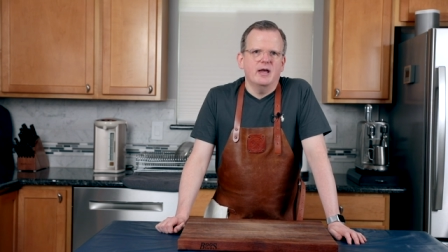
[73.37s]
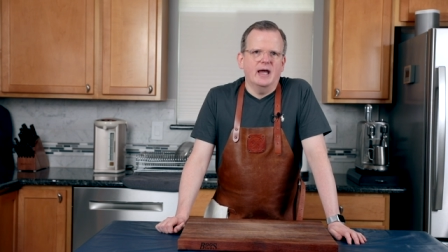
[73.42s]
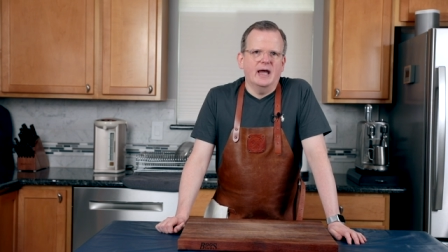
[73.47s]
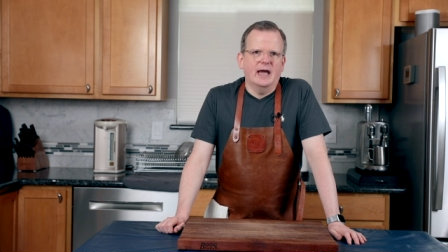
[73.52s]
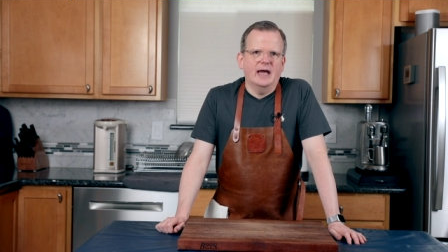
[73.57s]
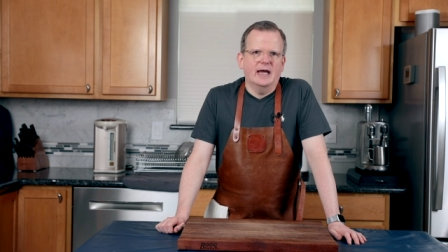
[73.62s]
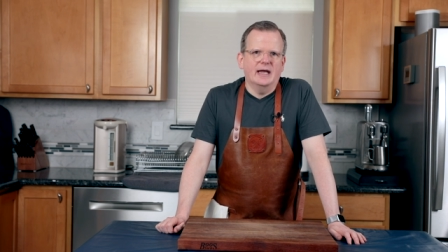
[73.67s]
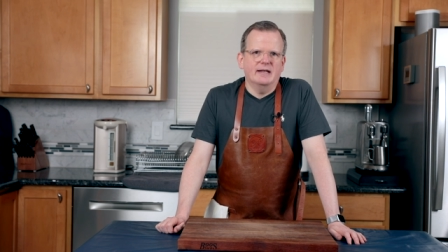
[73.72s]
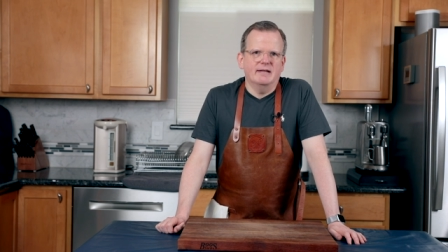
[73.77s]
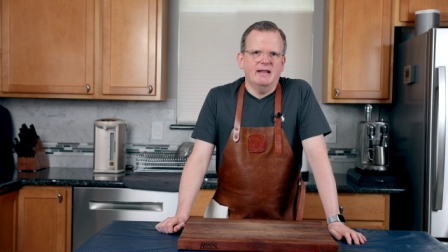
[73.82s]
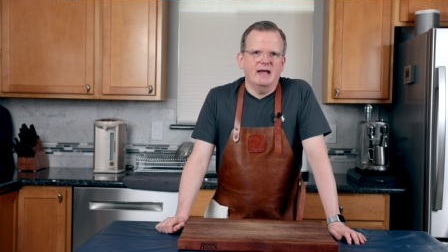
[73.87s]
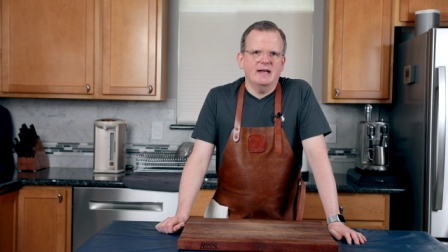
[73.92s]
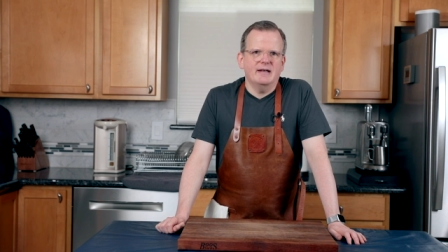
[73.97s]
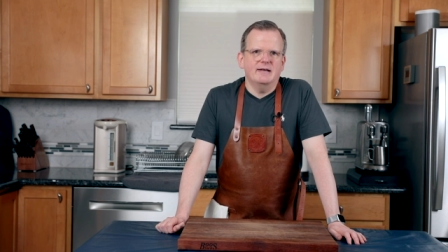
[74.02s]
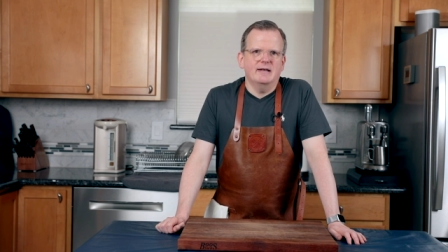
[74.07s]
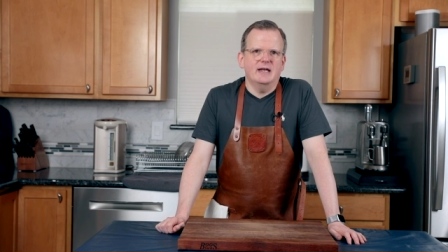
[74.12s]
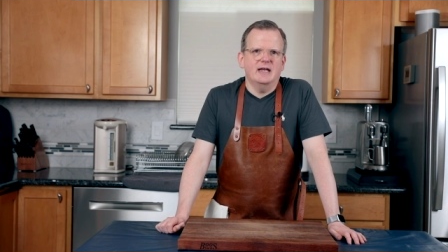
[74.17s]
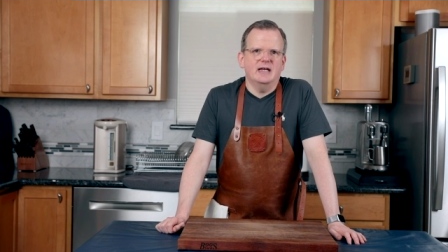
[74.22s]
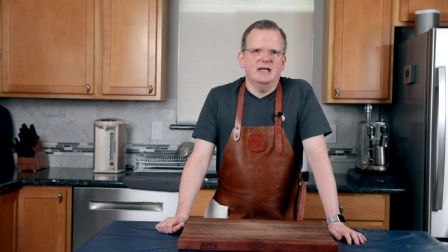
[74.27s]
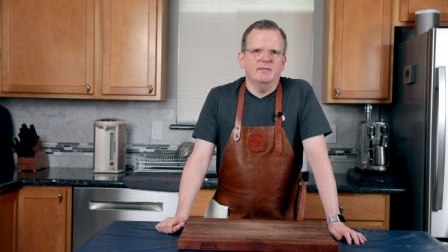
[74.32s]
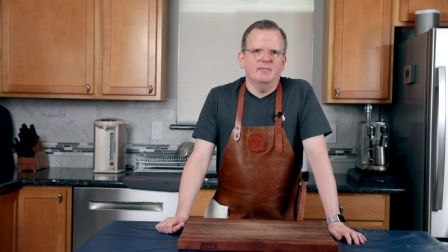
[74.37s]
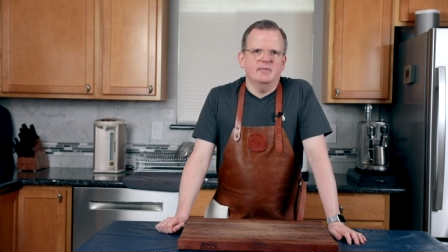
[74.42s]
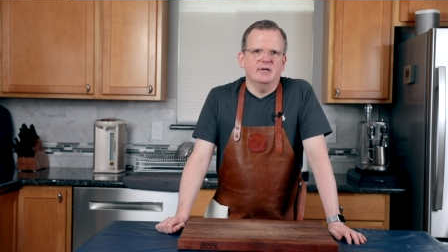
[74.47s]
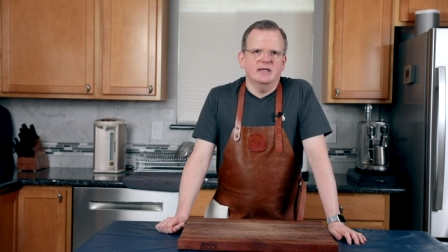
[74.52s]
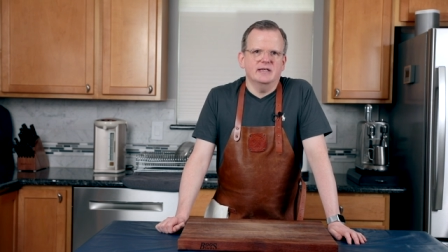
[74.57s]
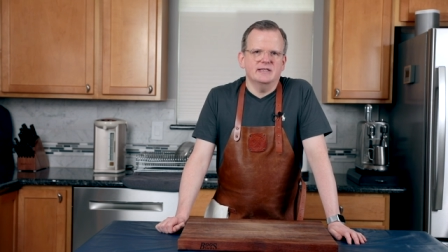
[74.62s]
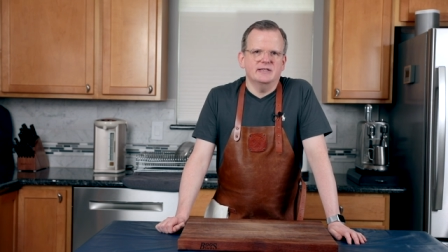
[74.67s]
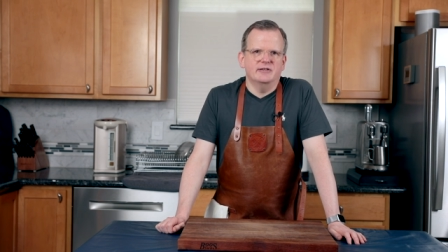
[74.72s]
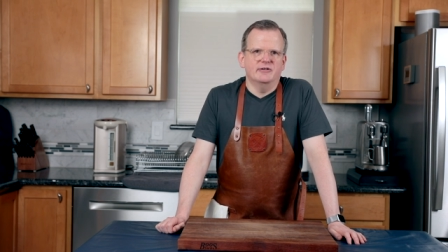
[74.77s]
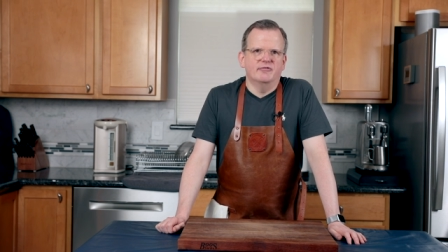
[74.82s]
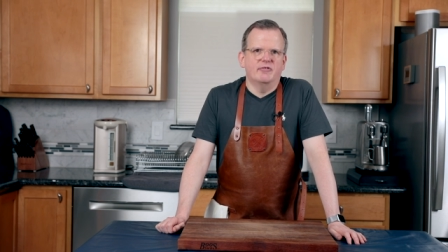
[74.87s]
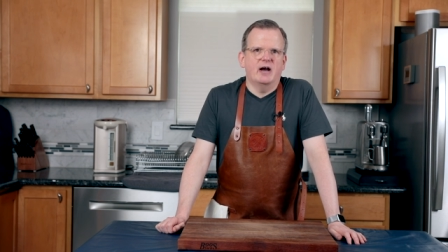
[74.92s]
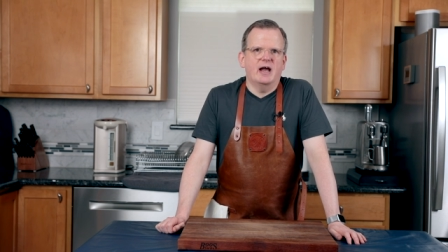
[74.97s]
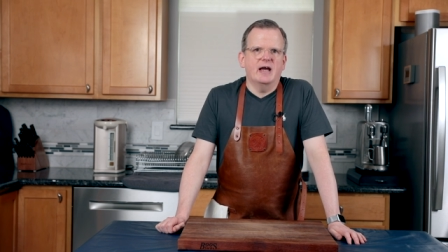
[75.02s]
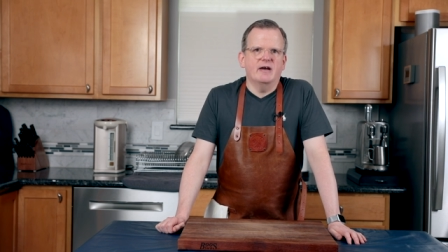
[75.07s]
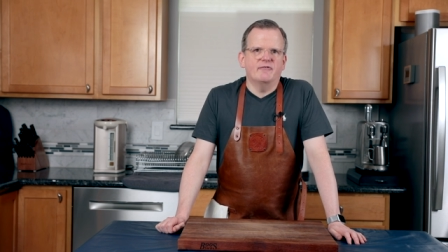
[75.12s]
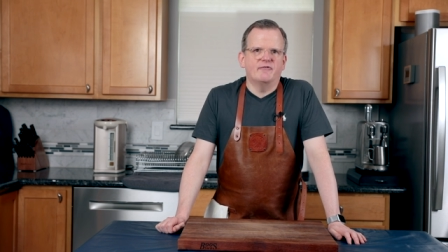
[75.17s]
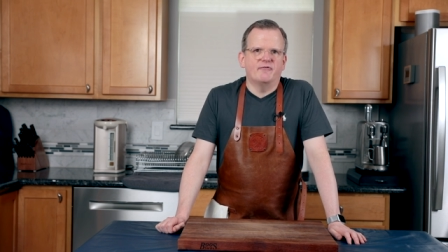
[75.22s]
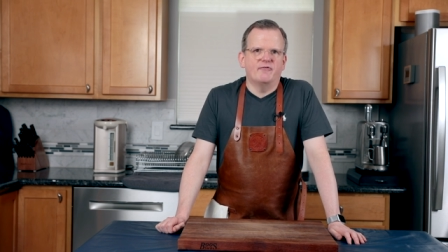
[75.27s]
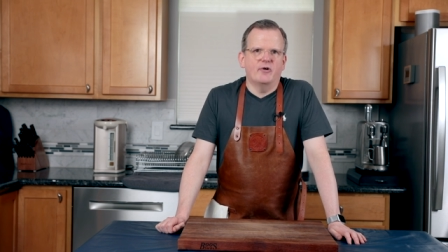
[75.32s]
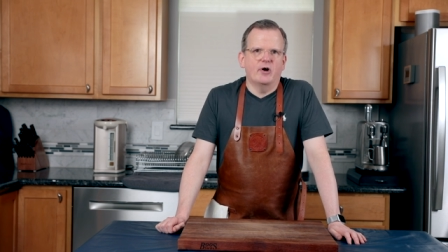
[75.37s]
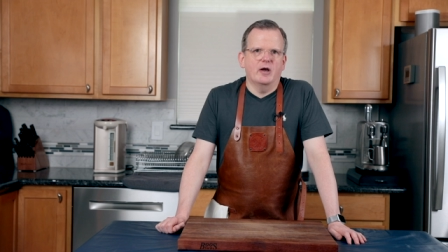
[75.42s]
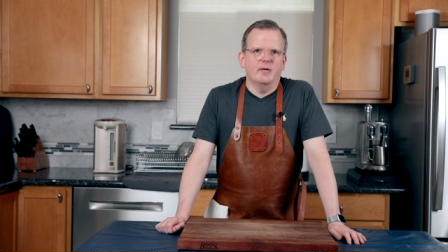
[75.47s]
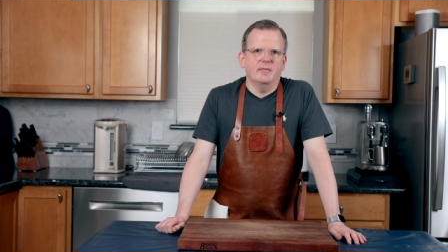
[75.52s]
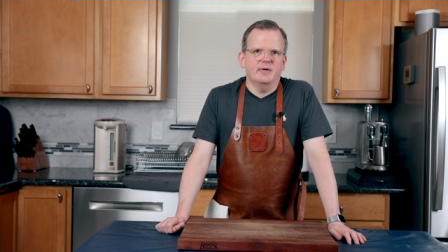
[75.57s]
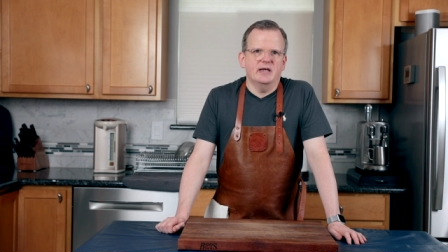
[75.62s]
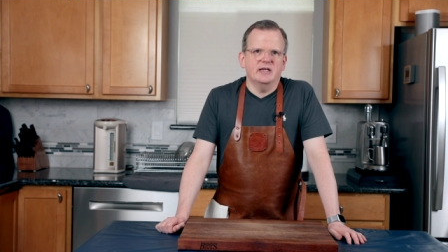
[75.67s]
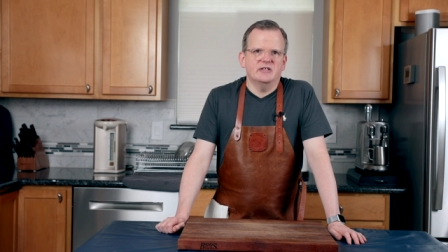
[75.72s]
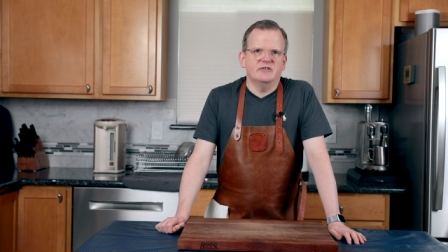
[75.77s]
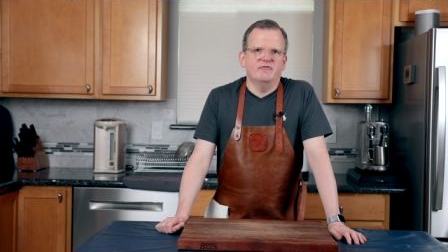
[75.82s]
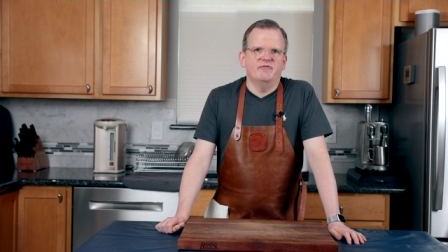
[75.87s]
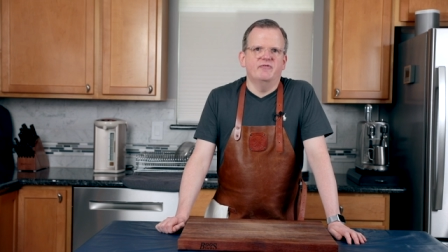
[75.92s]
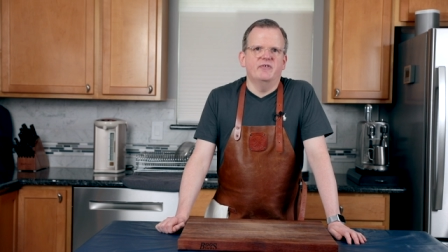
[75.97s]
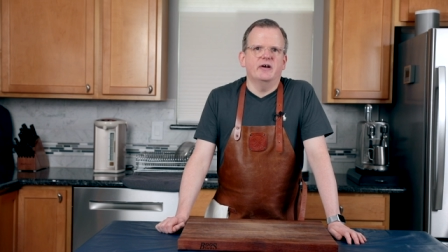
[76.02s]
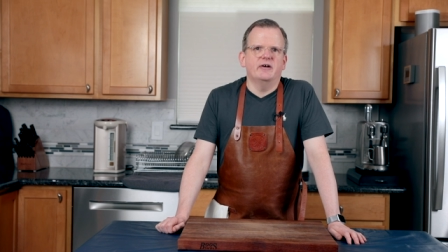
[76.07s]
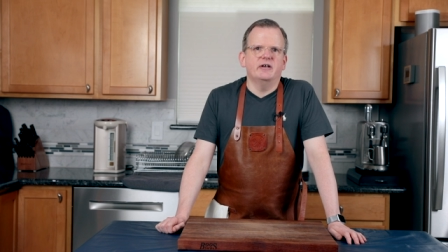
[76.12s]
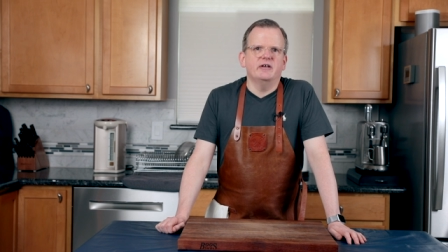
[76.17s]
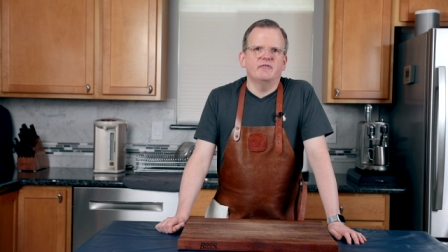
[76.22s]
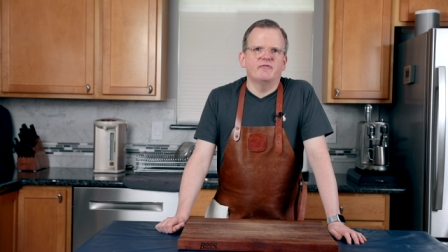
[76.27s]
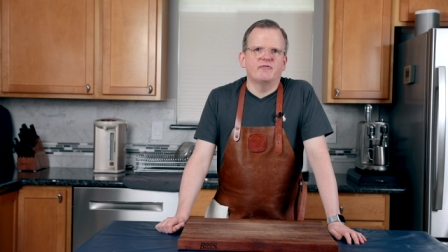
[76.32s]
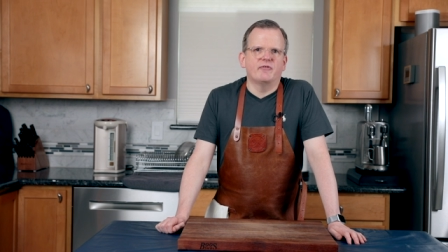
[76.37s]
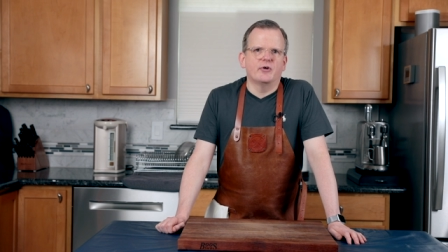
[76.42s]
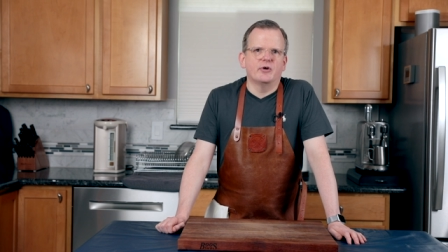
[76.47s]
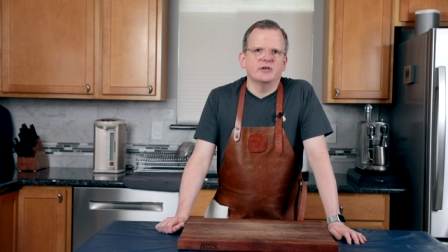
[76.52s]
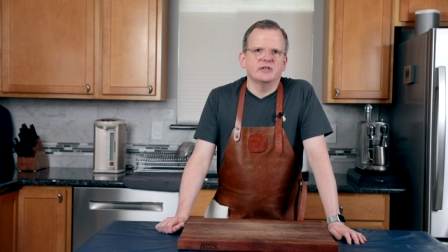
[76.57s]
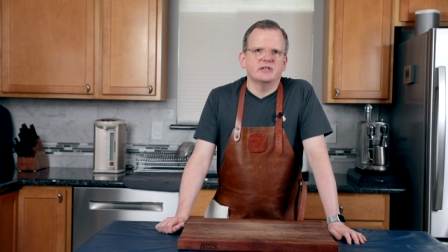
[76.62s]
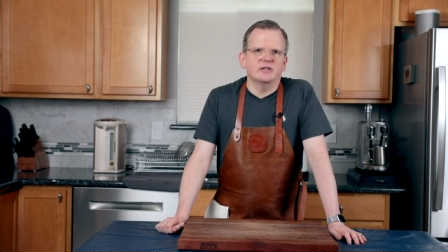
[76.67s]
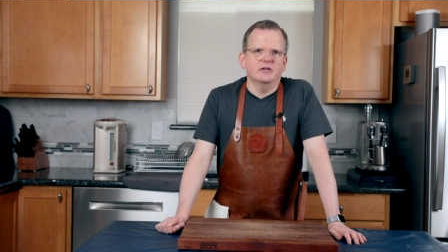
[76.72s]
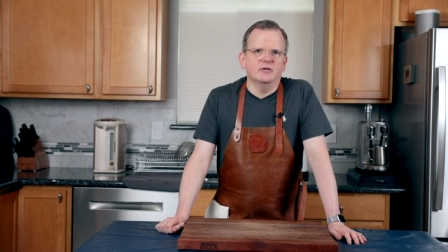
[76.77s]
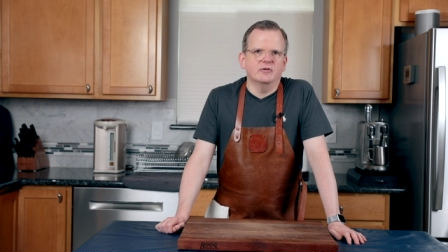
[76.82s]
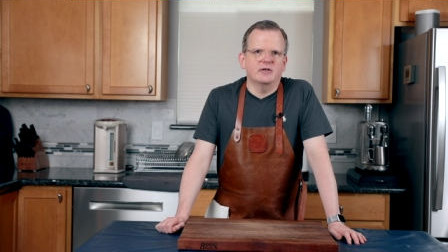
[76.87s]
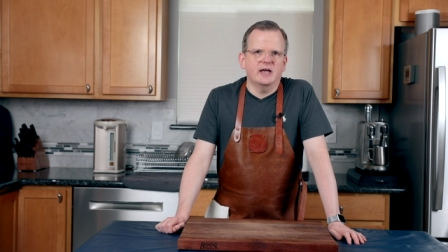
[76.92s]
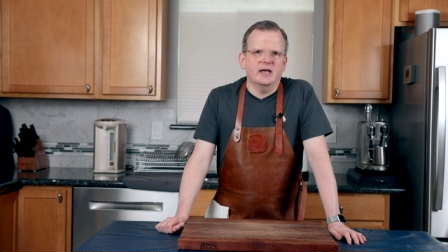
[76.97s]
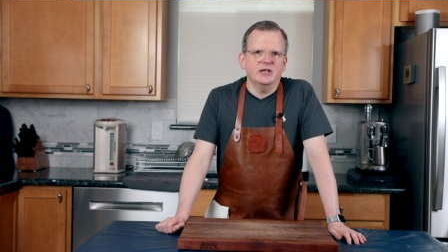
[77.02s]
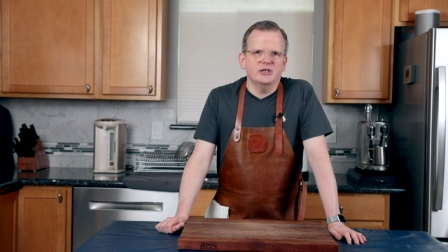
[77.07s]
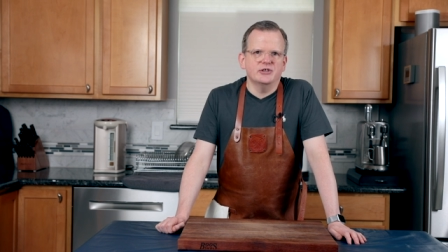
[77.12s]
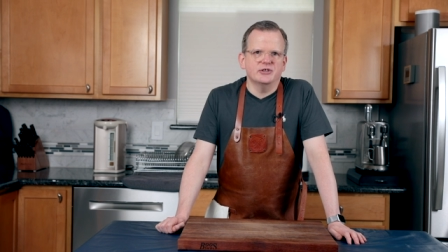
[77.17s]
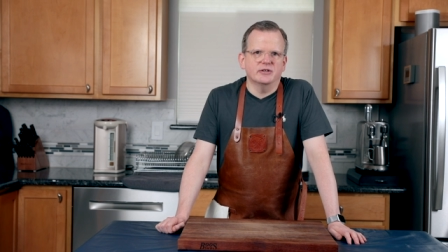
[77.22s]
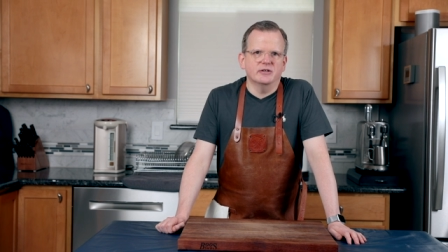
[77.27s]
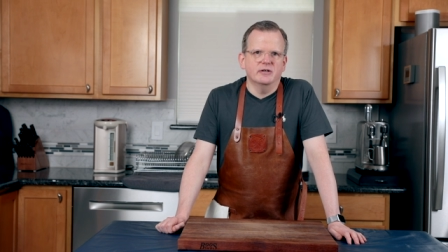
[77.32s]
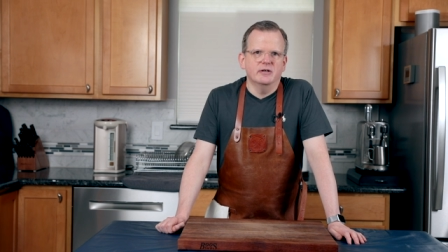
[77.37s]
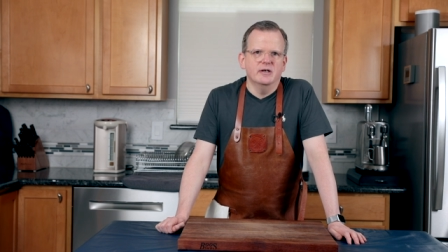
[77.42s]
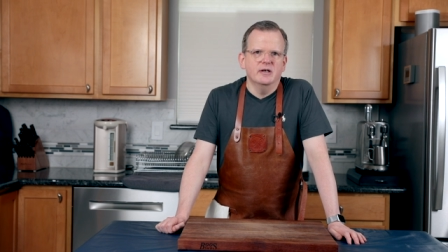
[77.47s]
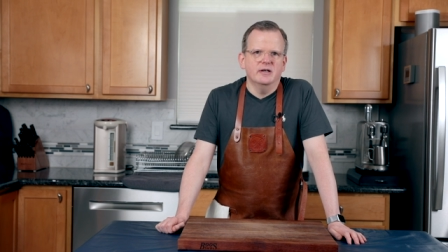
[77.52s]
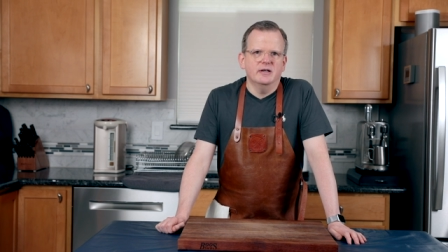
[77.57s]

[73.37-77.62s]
and that name is derived from its very first location